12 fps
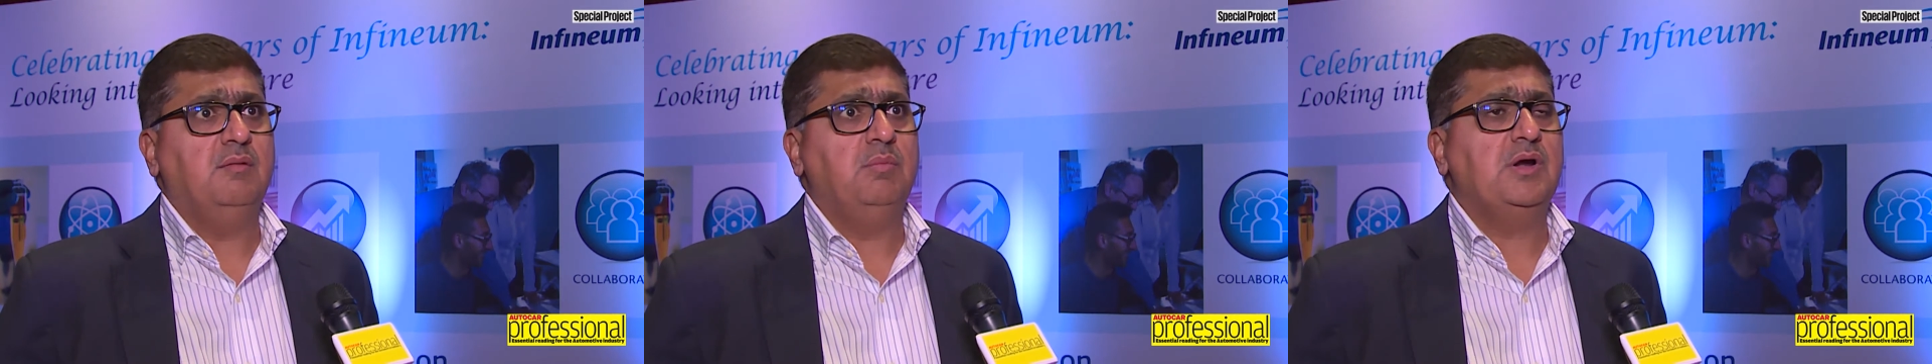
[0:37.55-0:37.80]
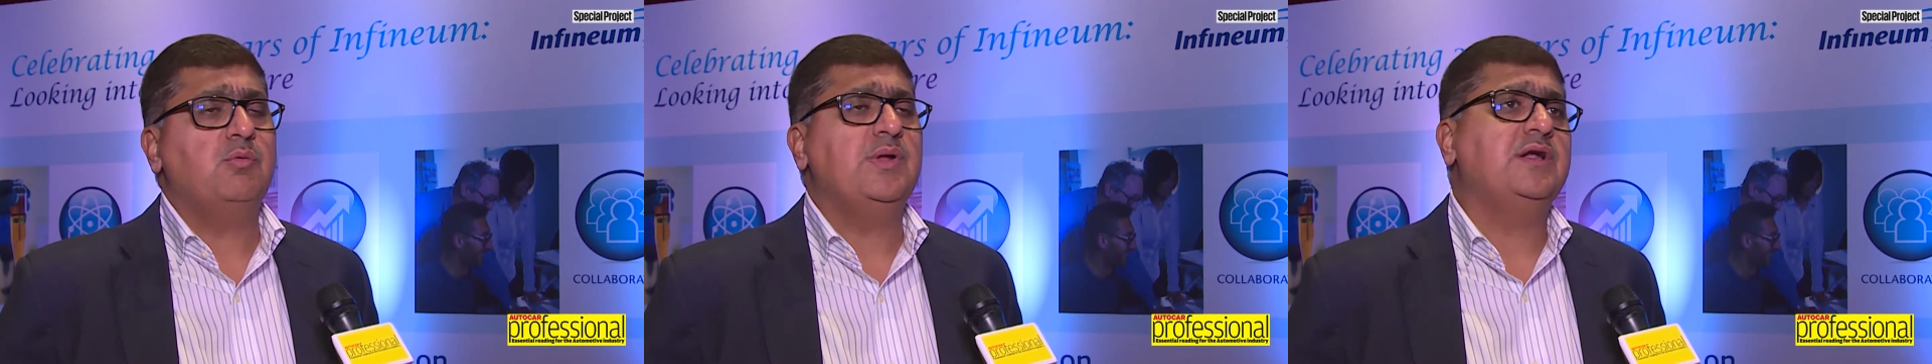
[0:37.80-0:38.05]

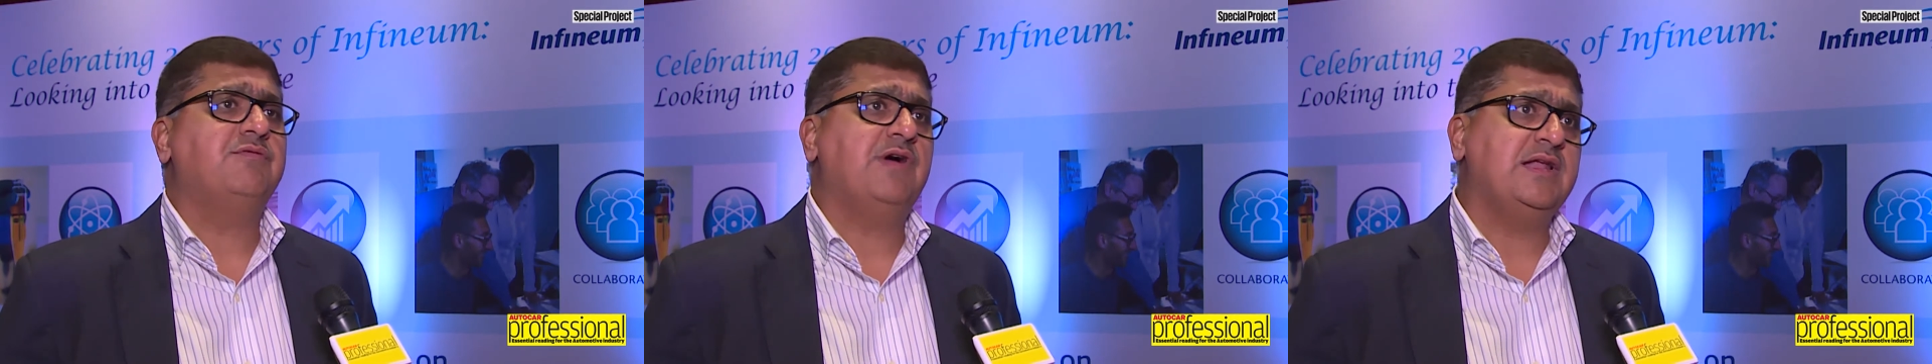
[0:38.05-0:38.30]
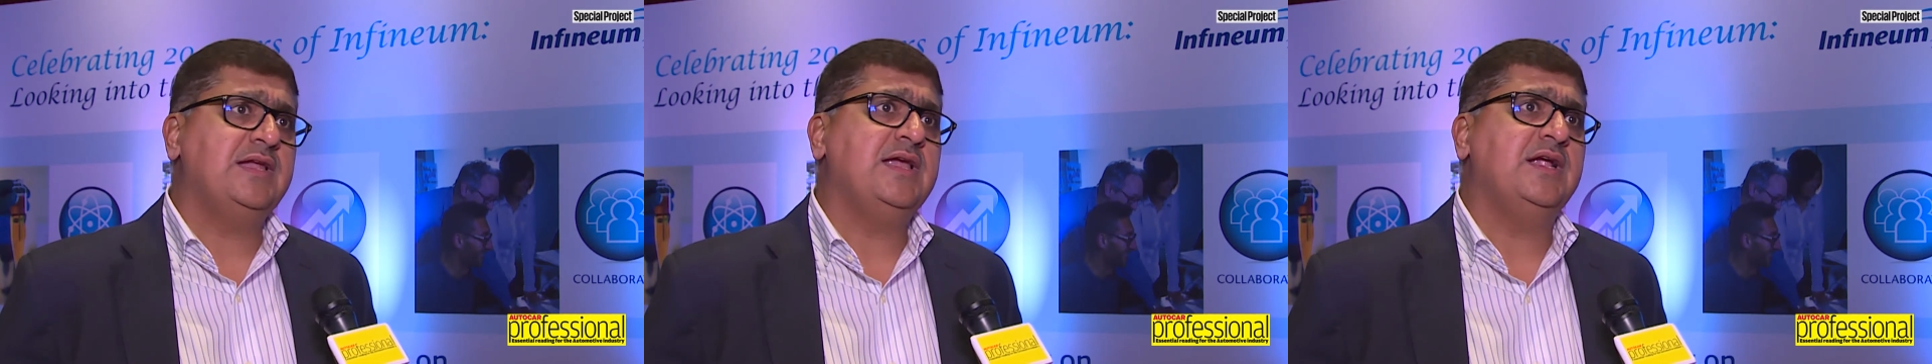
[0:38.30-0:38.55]
But when it
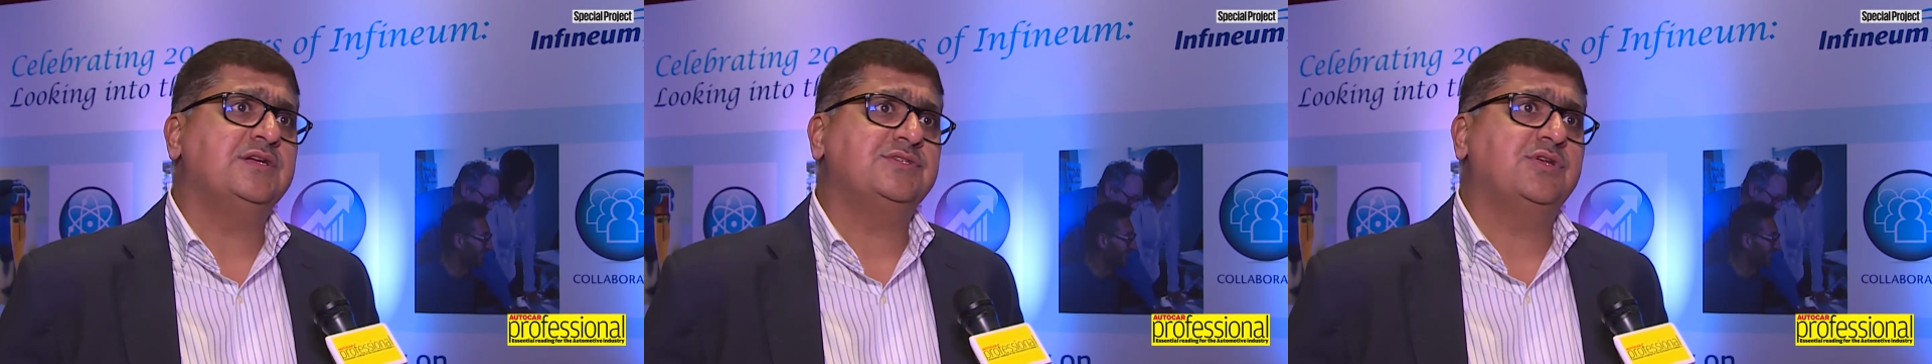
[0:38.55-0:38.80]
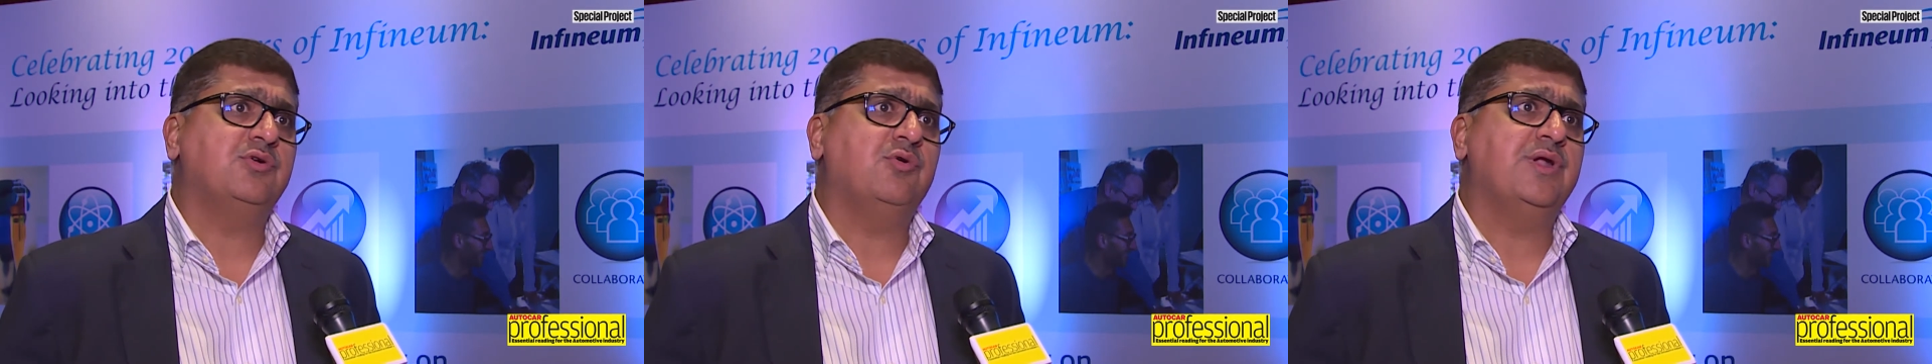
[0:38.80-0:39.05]
finally hits
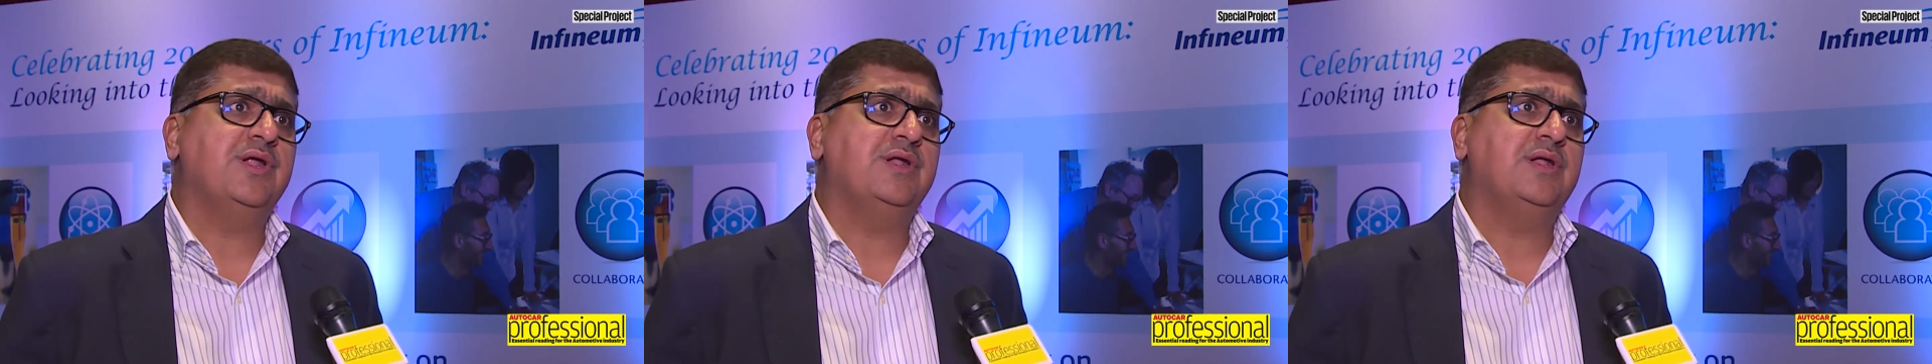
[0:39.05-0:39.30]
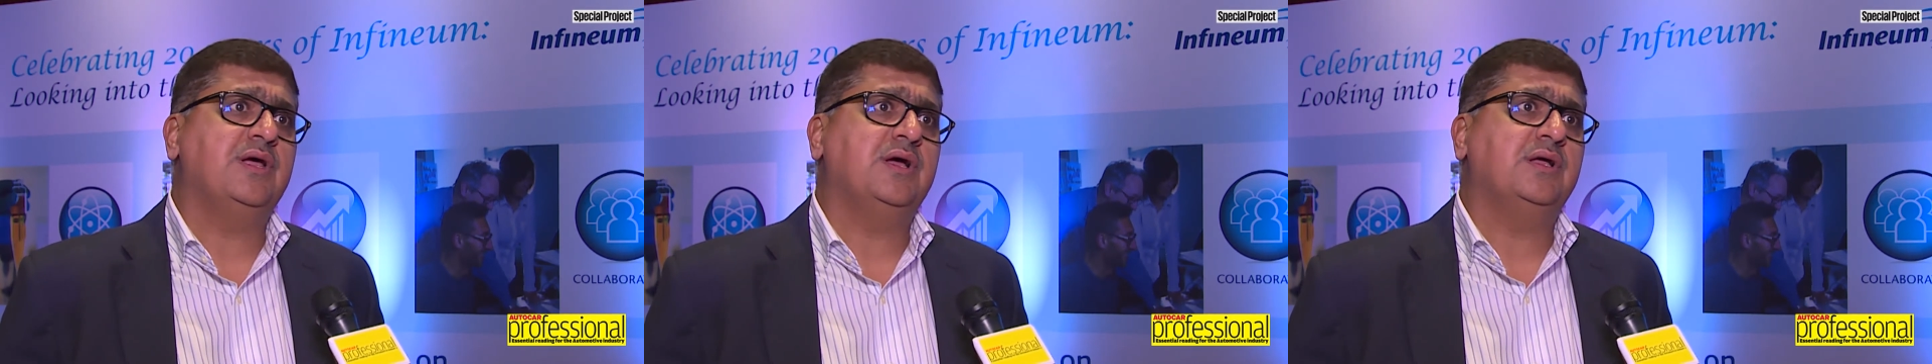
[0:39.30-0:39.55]
the road
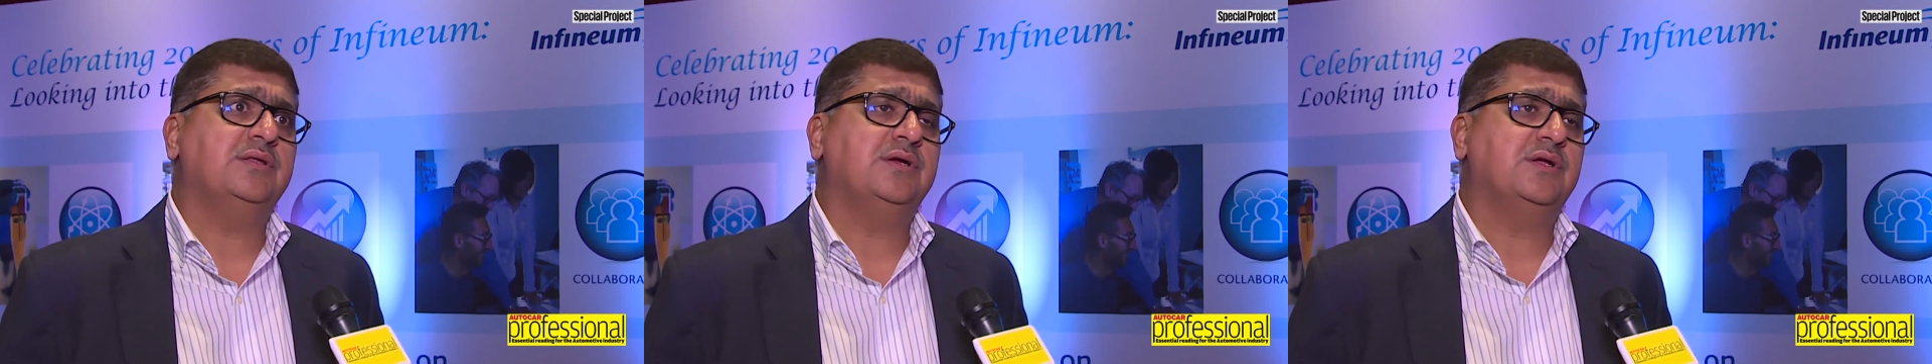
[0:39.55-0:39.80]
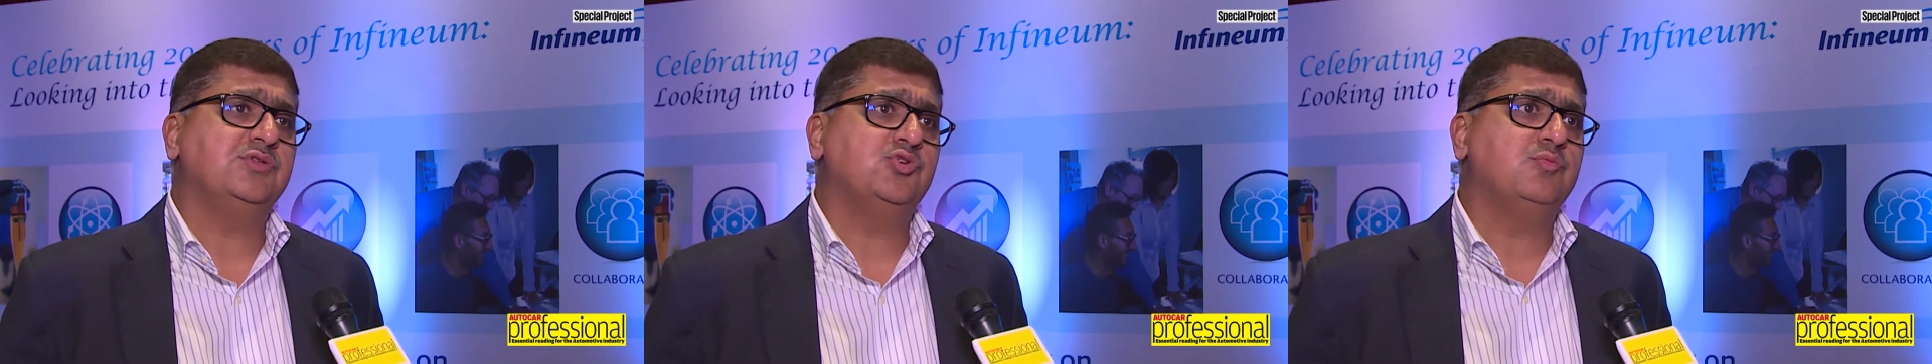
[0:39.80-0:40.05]
and the
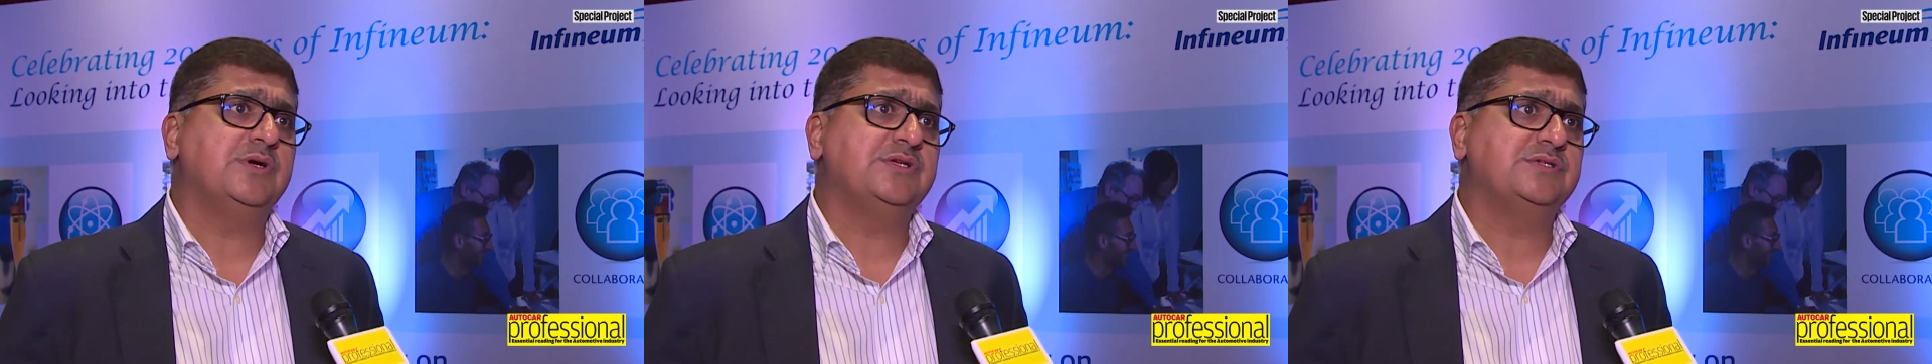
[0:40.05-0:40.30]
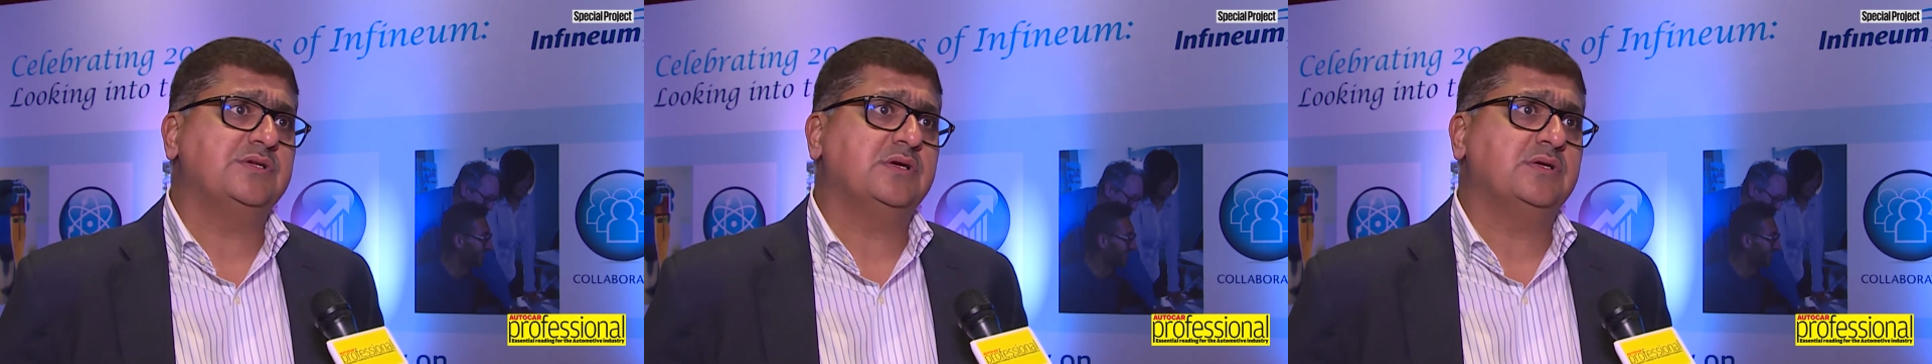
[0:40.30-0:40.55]

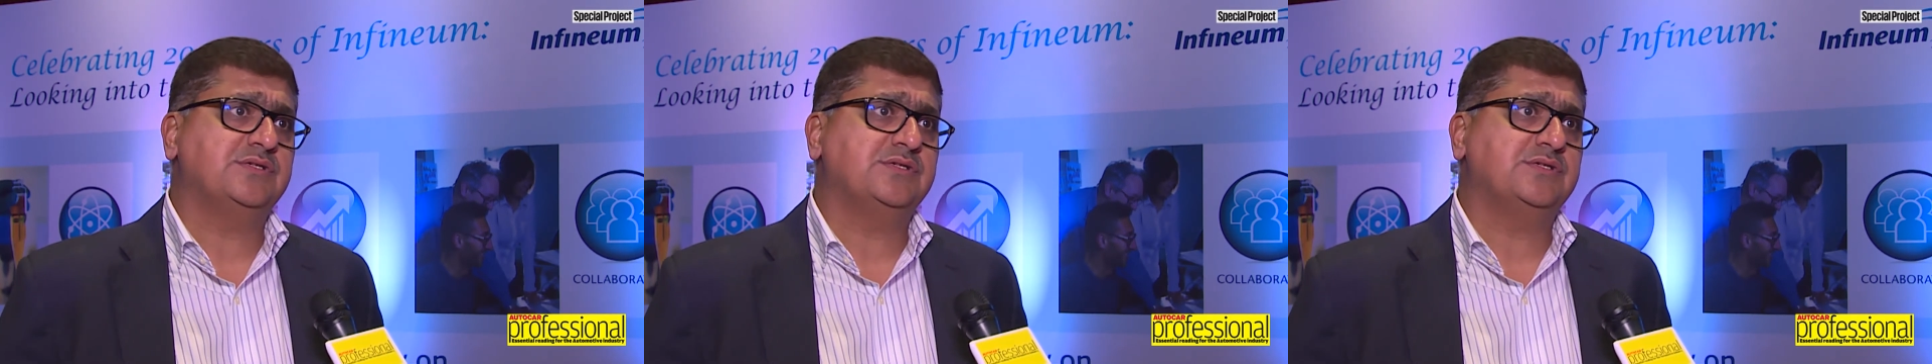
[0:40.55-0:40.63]
consumers